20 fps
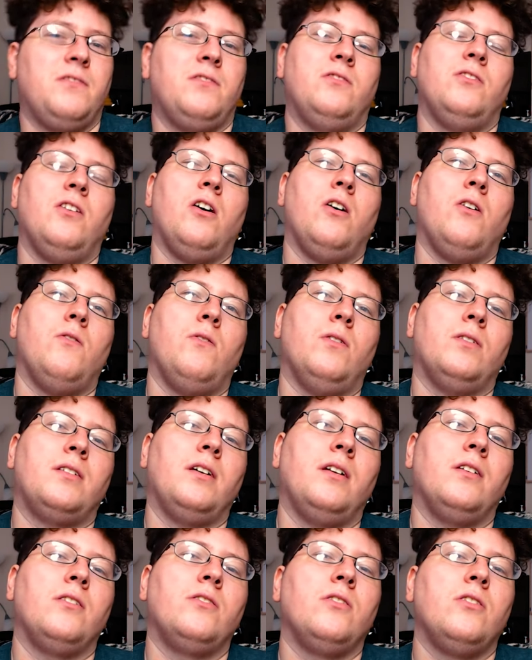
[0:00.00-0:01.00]
So let's
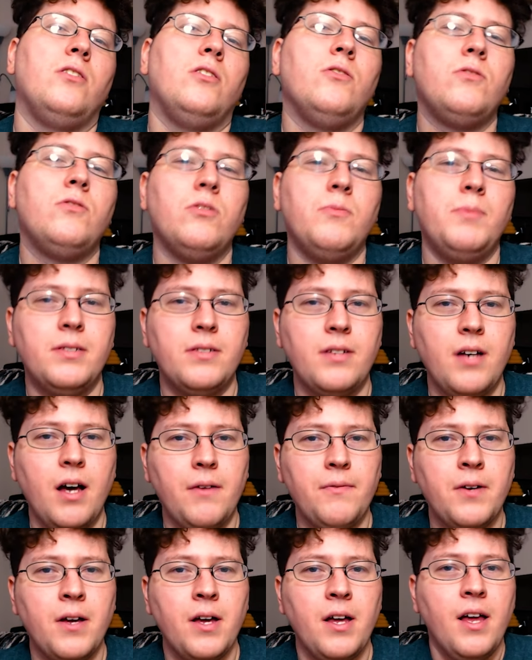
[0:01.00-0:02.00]
get into the YouTube-y
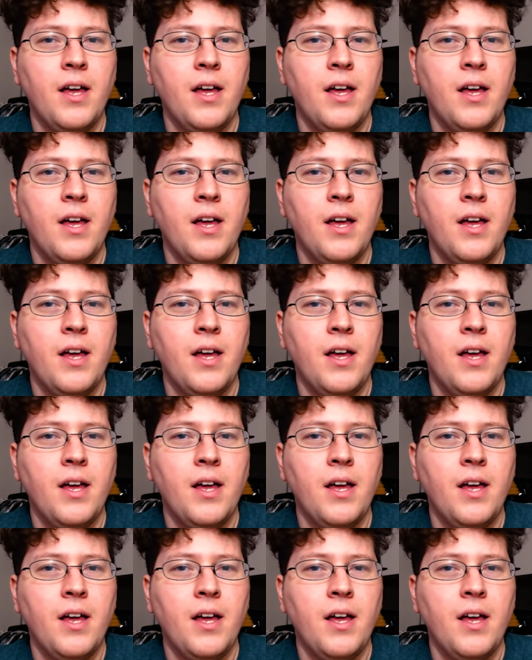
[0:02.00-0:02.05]
stuff.